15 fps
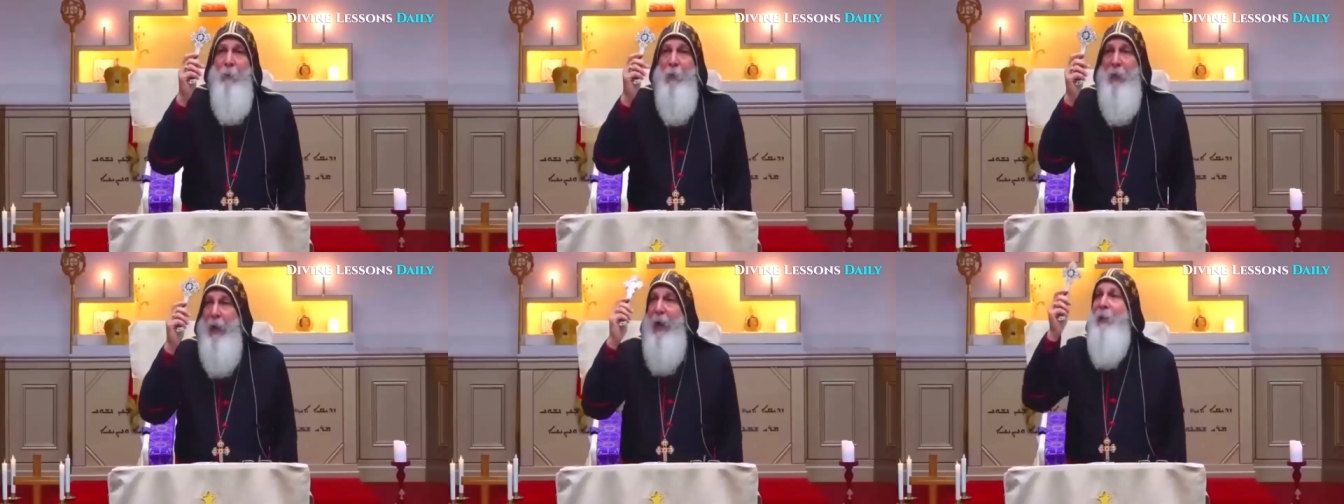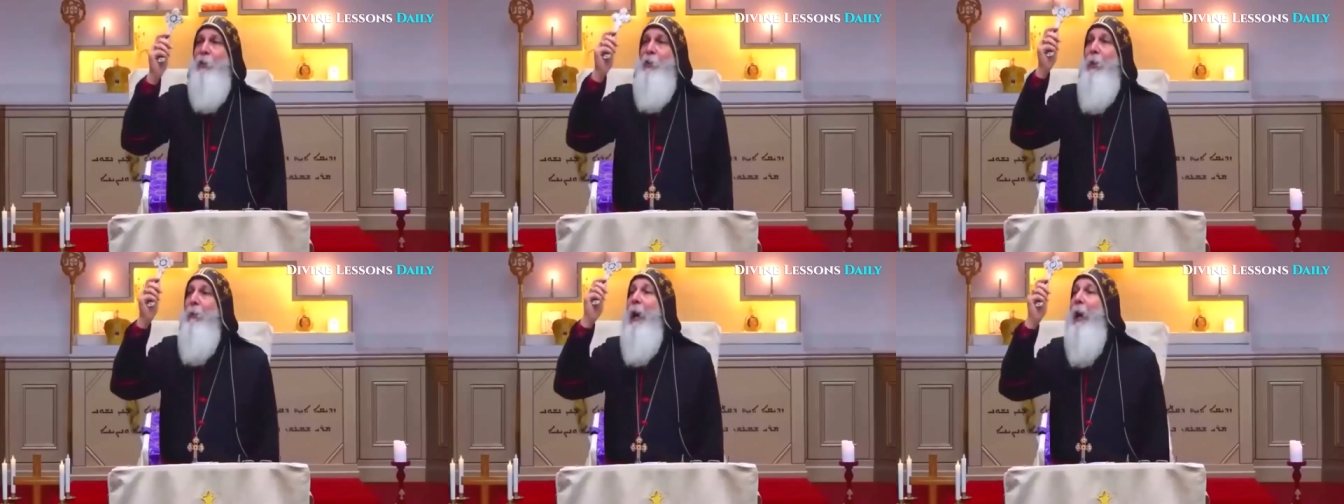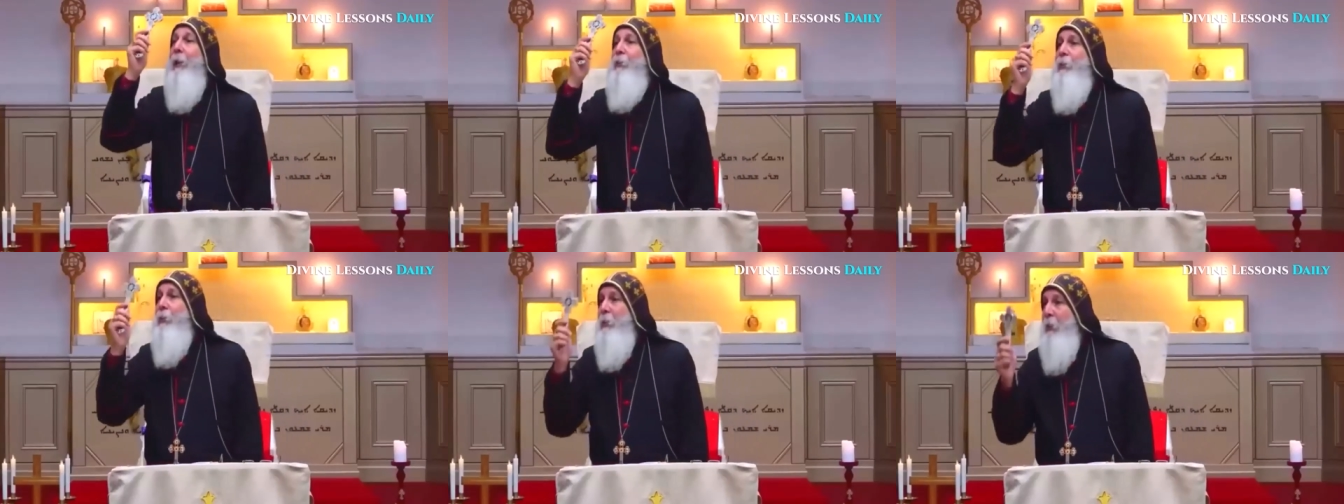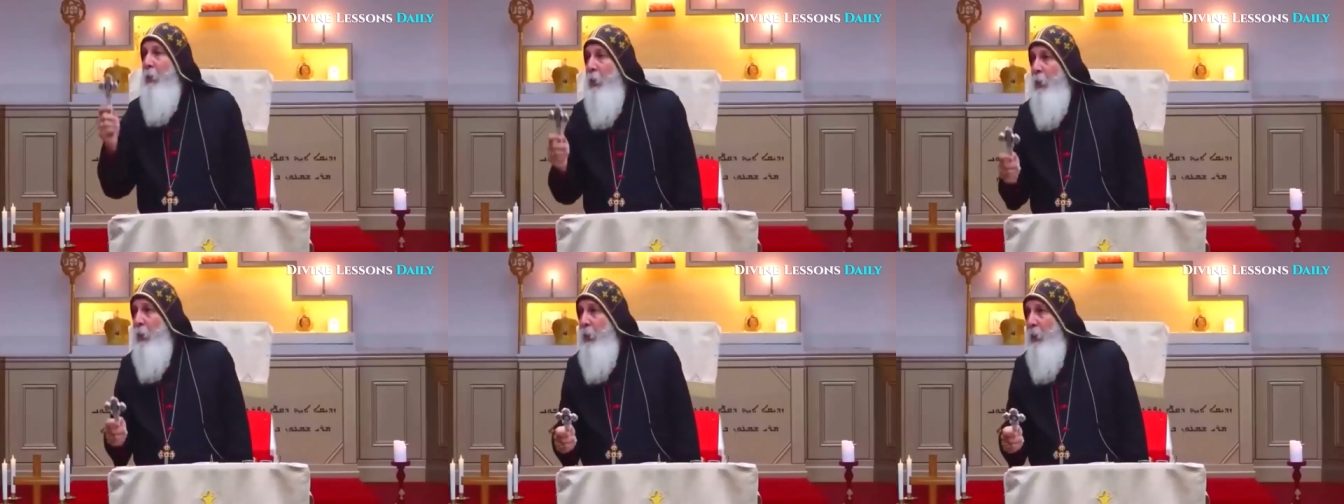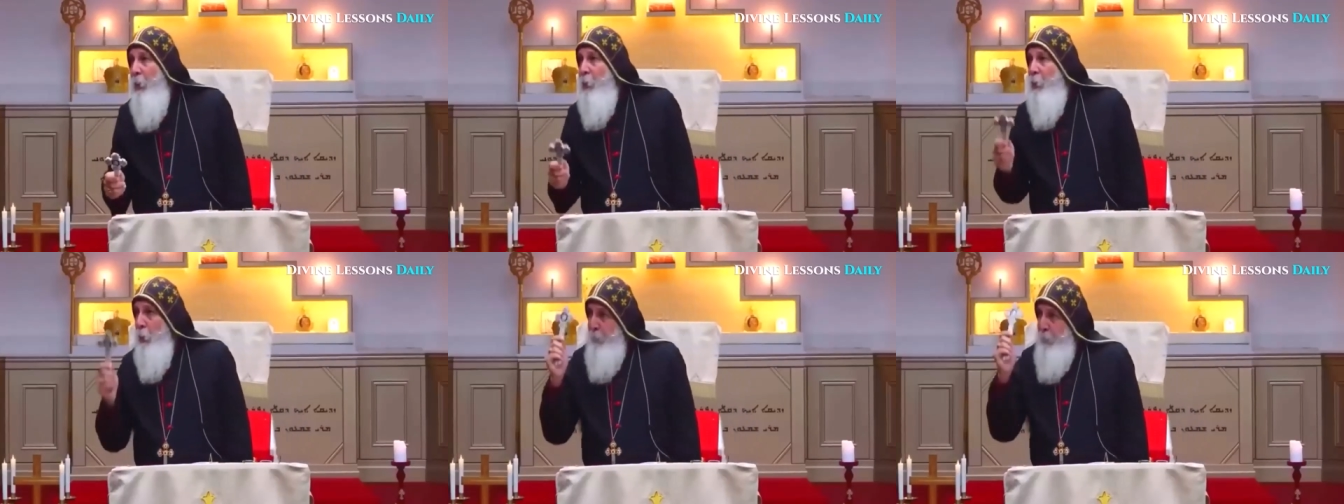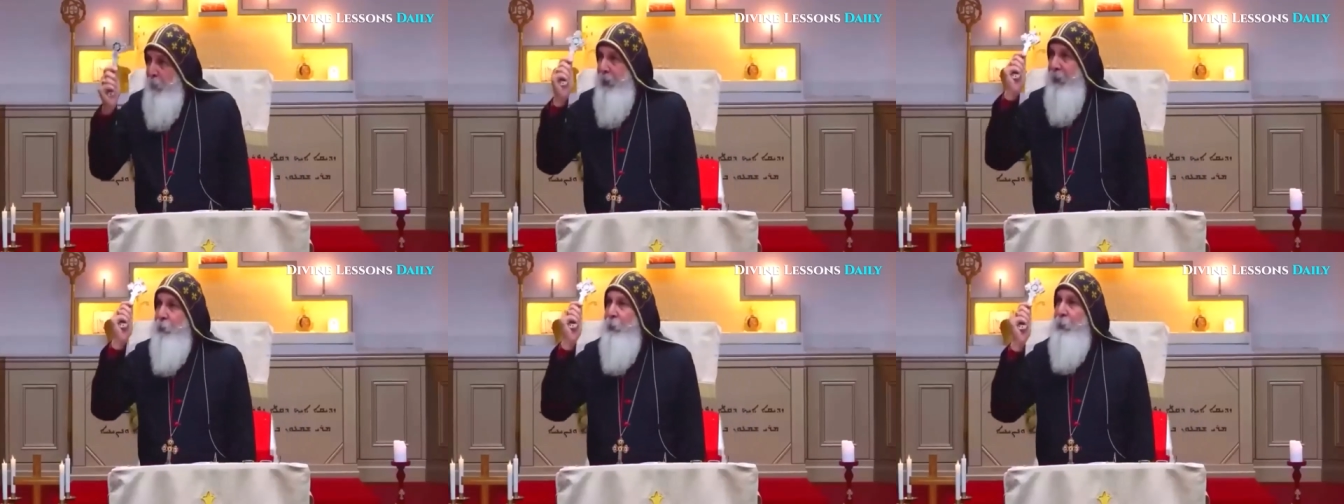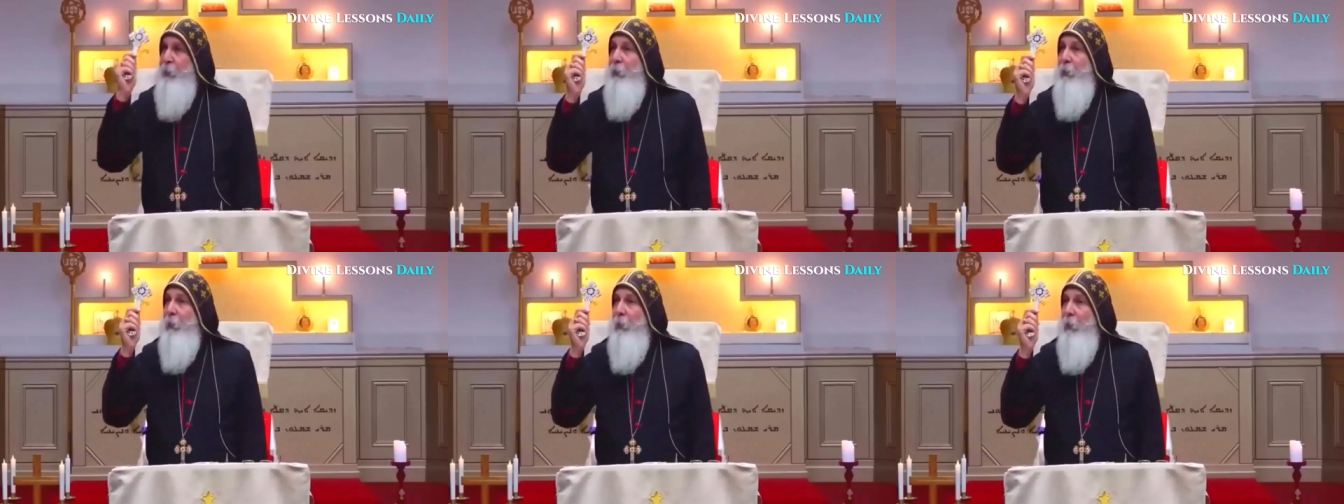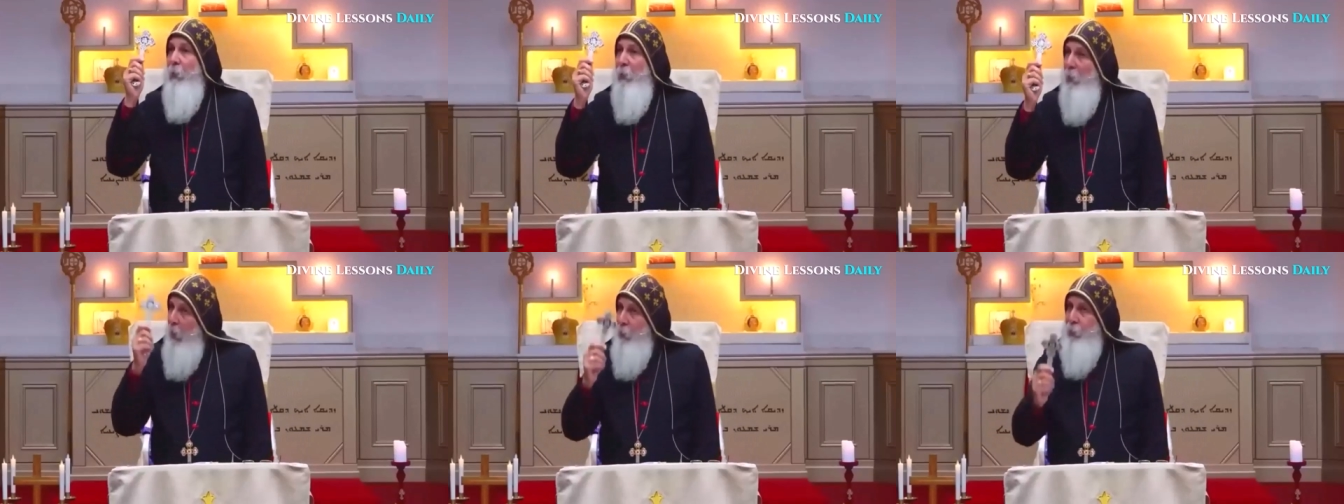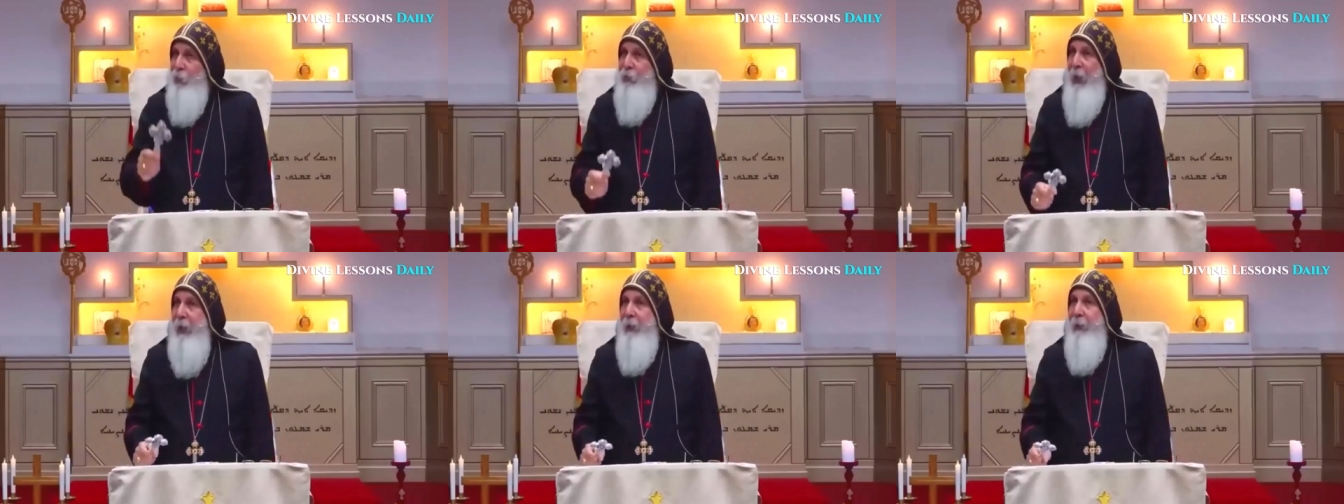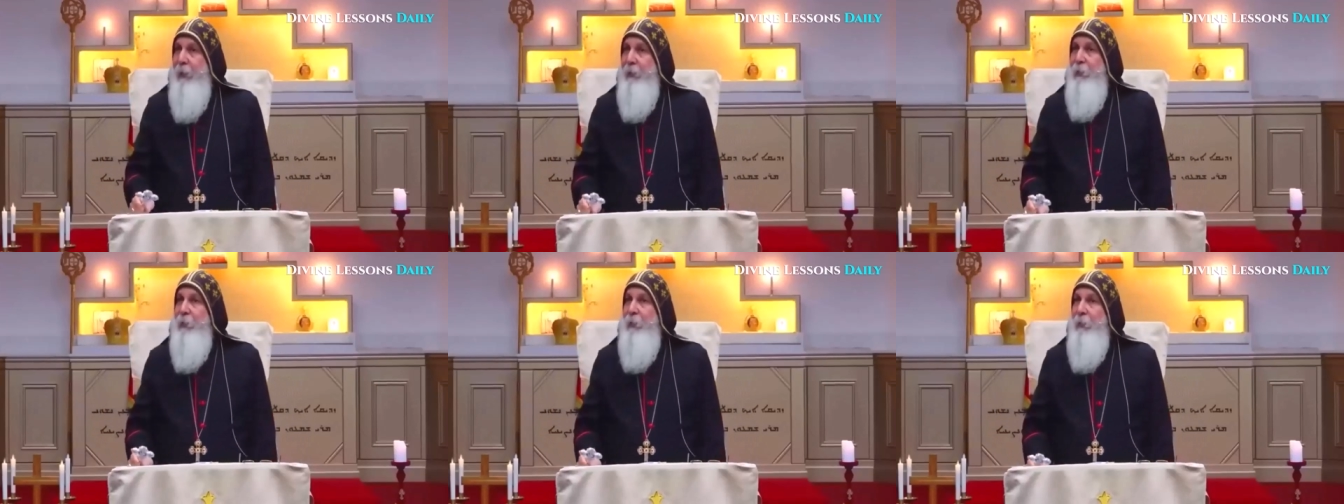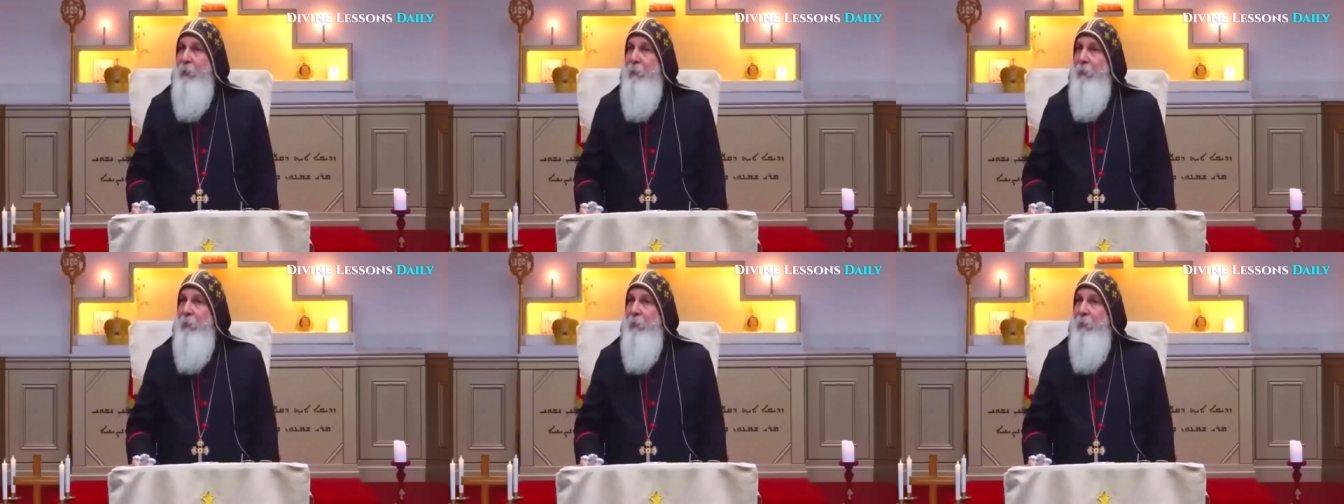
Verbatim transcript: that has the right to put it or to take it.